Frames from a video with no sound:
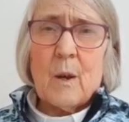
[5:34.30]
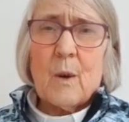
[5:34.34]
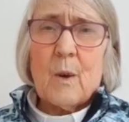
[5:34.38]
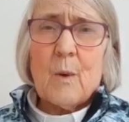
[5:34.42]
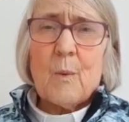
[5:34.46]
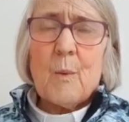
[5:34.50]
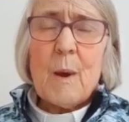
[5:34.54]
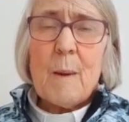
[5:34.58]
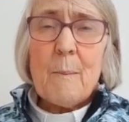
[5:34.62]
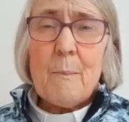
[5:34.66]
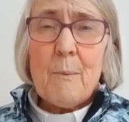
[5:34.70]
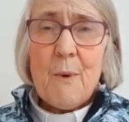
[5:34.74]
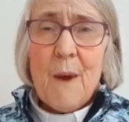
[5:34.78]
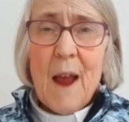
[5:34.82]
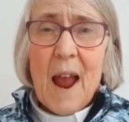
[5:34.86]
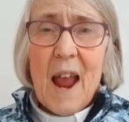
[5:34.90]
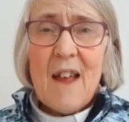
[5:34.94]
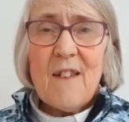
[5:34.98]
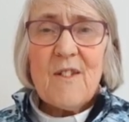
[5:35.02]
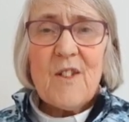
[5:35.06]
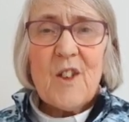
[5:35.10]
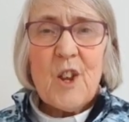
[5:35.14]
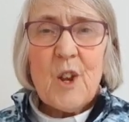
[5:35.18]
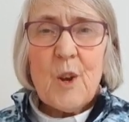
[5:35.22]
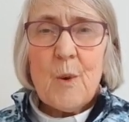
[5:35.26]
We
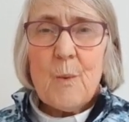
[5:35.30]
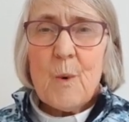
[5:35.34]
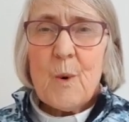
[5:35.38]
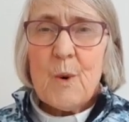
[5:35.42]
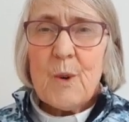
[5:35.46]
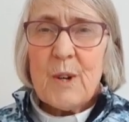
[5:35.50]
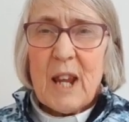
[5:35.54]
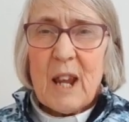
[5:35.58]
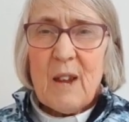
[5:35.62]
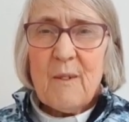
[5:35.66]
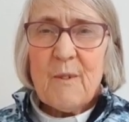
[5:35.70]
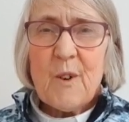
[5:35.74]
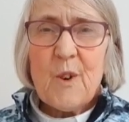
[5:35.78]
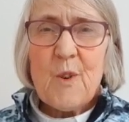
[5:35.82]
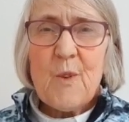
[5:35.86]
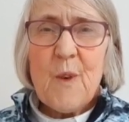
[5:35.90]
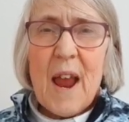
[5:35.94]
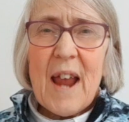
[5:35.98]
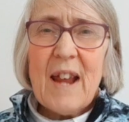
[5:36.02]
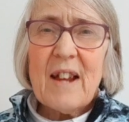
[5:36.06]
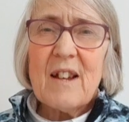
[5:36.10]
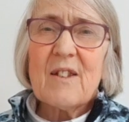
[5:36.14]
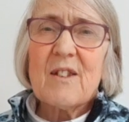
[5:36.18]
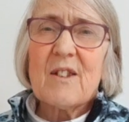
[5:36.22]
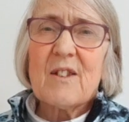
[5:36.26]
pray that you will give
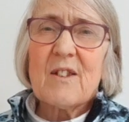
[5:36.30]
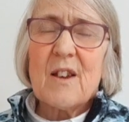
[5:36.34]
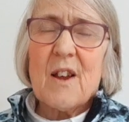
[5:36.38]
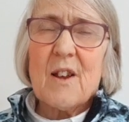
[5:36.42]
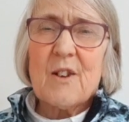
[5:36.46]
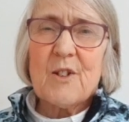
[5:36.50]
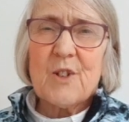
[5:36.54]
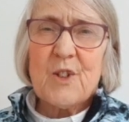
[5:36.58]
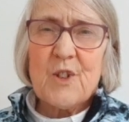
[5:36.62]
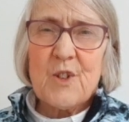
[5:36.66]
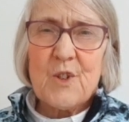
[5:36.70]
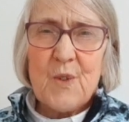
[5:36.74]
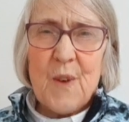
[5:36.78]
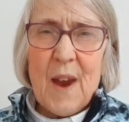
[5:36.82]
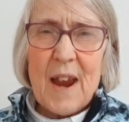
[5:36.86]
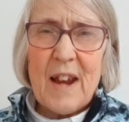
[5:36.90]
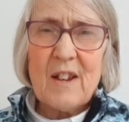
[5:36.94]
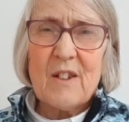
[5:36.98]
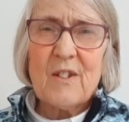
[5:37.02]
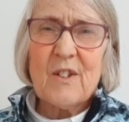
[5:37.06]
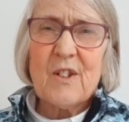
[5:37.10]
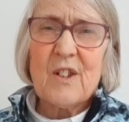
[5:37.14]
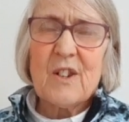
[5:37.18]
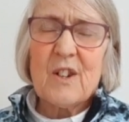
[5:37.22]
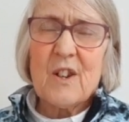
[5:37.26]
grace and
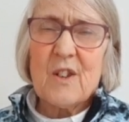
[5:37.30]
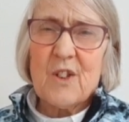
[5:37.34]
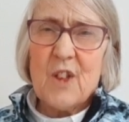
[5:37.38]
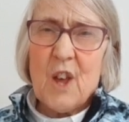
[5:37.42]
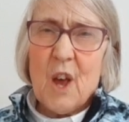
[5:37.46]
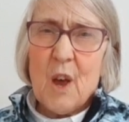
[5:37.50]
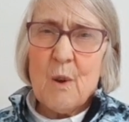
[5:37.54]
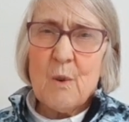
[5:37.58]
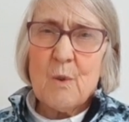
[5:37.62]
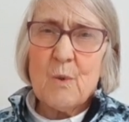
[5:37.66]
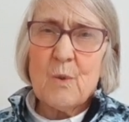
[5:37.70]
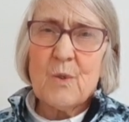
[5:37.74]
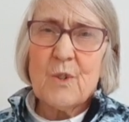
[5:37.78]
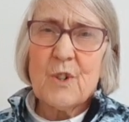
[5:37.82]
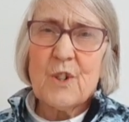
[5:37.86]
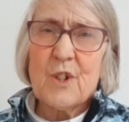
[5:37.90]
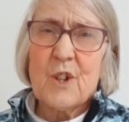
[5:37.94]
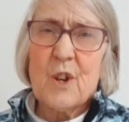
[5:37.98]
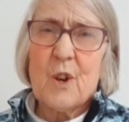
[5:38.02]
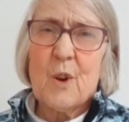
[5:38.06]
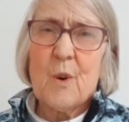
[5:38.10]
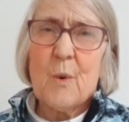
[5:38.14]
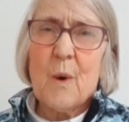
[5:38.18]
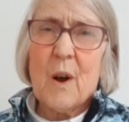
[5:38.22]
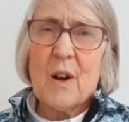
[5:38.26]
strength to those
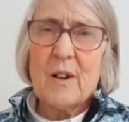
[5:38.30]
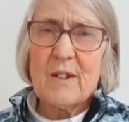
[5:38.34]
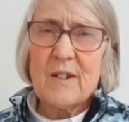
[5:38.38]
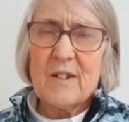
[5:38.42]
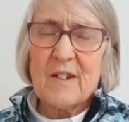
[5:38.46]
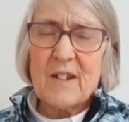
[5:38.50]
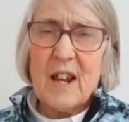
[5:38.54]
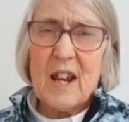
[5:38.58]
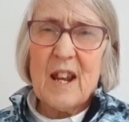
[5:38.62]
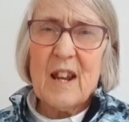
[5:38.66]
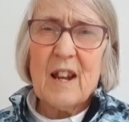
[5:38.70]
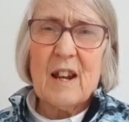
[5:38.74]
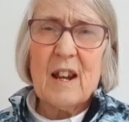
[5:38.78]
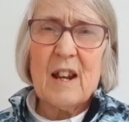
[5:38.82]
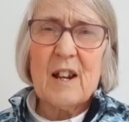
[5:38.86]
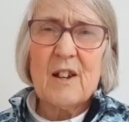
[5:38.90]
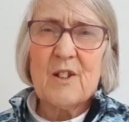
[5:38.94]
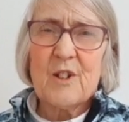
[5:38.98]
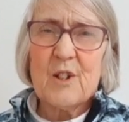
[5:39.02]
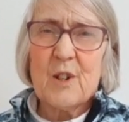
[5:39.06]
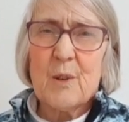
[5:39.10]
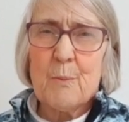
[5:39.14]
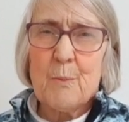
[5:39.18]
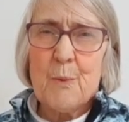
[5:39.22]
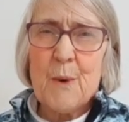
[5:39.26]
who are seeking
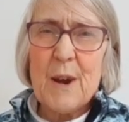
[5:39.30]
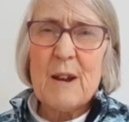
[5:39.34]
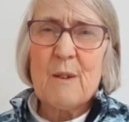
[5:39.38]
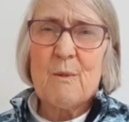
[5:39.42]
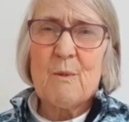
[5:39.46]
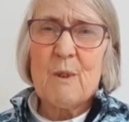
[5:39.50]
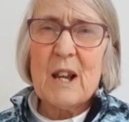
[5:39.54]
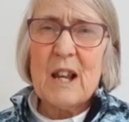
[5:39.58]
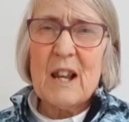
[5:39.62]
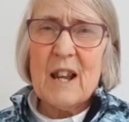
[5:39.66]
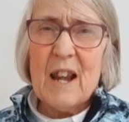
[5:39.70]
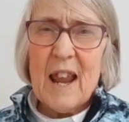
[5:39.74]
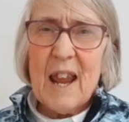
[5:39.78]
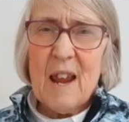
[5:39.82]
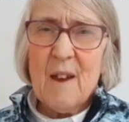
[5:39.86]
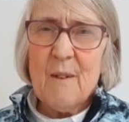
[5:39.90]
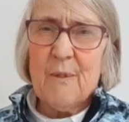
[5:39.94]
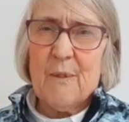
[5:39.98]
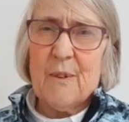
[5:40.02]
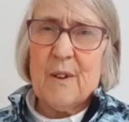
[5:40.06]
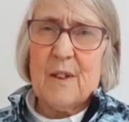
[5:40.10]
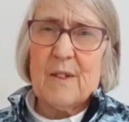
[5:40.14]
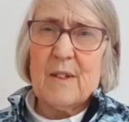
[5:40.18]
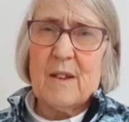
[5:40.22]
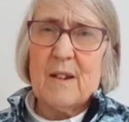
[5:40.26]
to bring
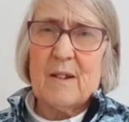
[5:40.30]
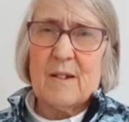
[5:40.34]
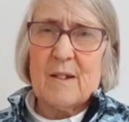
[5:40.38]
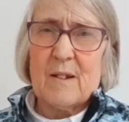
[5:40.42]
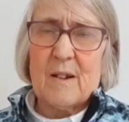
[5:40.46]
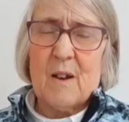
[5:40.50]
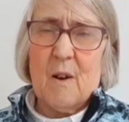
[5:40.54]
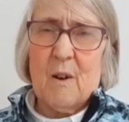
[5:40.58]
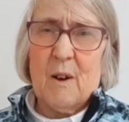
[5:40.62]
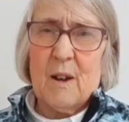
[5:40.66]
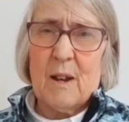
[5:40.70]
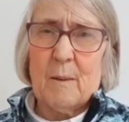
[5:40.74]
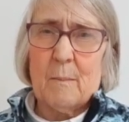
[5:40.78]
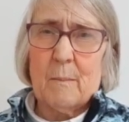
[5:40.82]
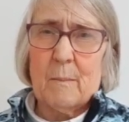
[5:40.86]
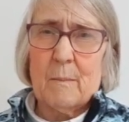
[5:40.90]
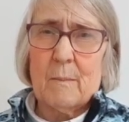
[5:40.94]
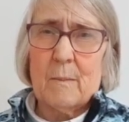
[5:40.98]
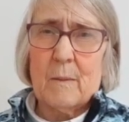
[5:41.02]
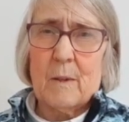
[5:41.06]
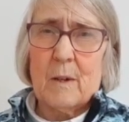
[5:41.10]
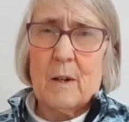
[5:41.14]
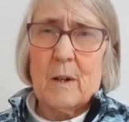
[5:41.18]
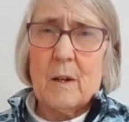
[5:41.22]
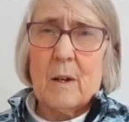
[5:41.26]
relief at this time
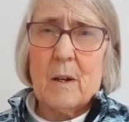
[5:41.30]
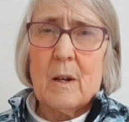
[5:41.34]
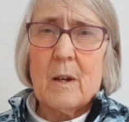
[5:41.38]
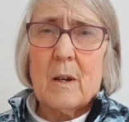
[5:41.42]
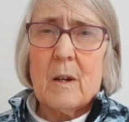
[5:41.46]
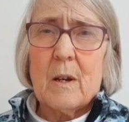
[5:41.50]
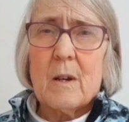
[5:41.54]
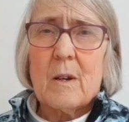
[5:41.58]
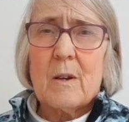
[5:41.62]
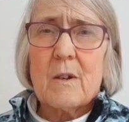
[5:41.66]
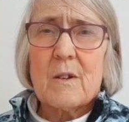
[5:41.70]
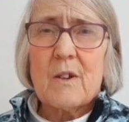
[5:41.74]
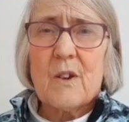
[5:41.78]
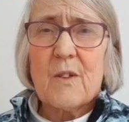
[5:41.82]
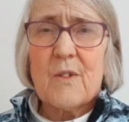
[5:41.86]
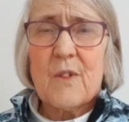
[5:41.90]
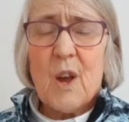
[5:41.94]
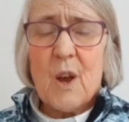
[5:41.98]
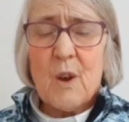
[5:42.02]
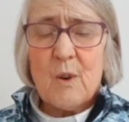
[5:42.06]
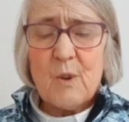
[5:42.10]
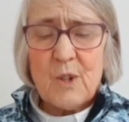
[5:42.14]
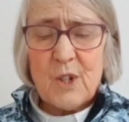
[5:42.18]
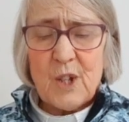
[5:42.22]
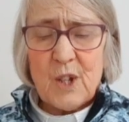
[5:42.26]
to
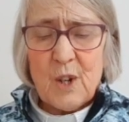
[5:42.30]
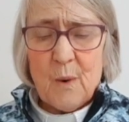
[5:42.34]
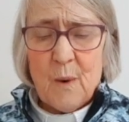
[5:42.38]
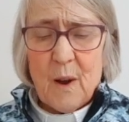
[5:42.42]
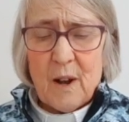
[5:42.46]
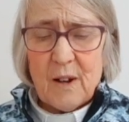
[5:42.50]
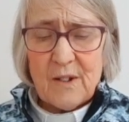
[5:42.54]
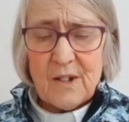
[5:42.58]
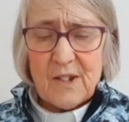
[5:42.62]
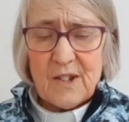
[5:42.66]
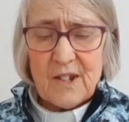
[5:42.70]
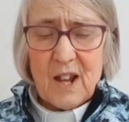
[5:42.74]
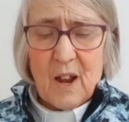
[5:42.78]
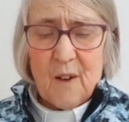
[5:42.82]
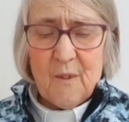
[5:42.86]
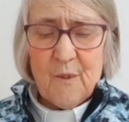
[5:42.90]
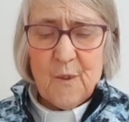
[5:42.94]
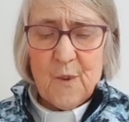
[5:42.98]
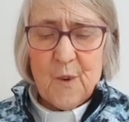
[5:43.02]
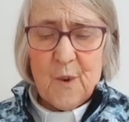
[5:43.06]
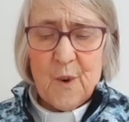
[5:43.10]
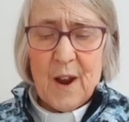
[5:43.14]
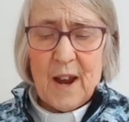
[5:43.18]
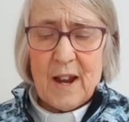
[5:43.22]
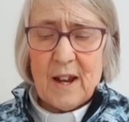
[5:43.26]
those who are
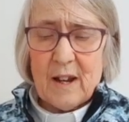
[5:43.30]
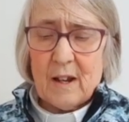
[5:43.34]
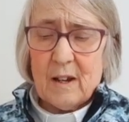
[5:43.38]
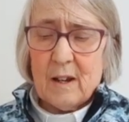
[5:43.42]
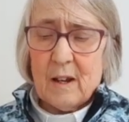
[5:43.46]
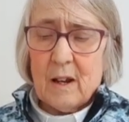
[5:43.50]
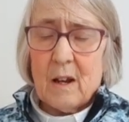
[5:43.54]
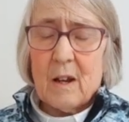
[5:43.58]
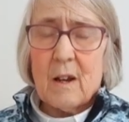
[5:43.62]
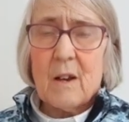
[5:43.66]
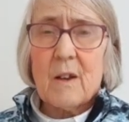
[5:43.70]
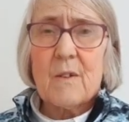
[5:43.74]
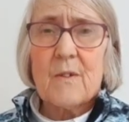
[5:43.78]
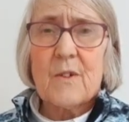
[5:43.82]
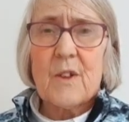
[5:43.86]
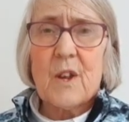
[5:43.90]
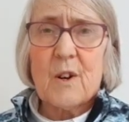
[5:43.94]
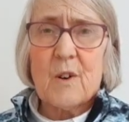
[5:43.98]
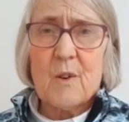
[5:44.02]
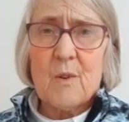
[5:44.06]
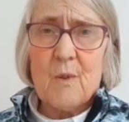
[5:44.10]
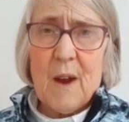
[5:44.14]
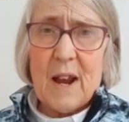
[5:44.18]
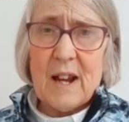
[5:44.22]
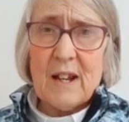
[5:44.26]
suffering the
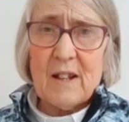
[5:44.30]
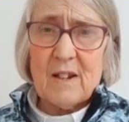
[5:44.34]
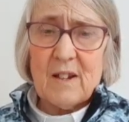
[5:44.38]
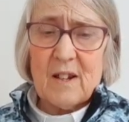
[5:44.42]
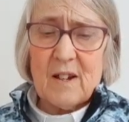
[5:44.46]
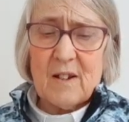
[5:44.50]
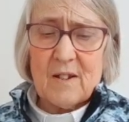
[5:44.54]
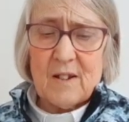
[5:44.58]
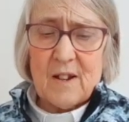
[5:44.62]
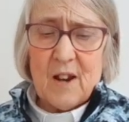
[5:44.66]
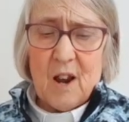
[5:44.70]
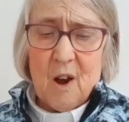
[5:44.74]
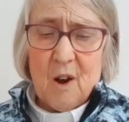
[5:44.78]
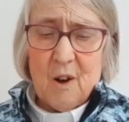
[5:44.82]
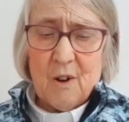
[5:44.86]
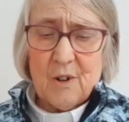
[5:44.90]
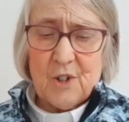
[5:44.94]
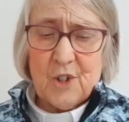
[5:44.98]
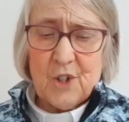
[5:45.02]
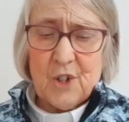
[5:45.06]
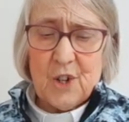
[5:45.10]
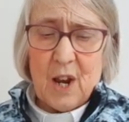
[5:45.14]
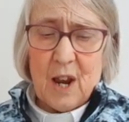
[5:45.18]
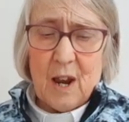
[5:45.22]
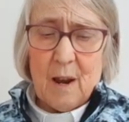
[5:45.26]
greatest
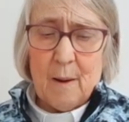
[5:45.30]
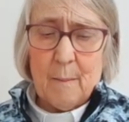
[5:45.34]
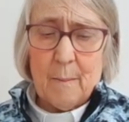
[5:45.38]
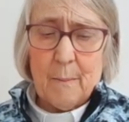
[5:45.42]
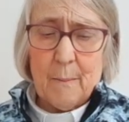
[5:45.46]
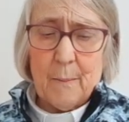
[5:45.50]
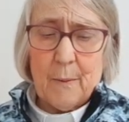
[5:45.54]
hardship.